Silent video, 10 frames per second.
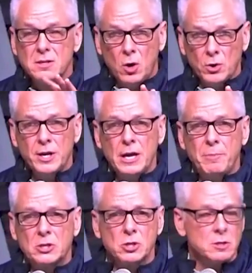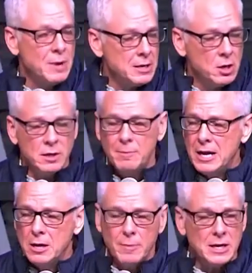Hold on to that picture. They
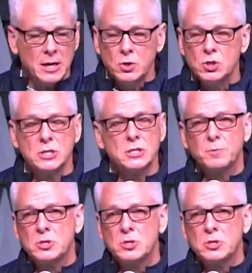may or may not know Jesus,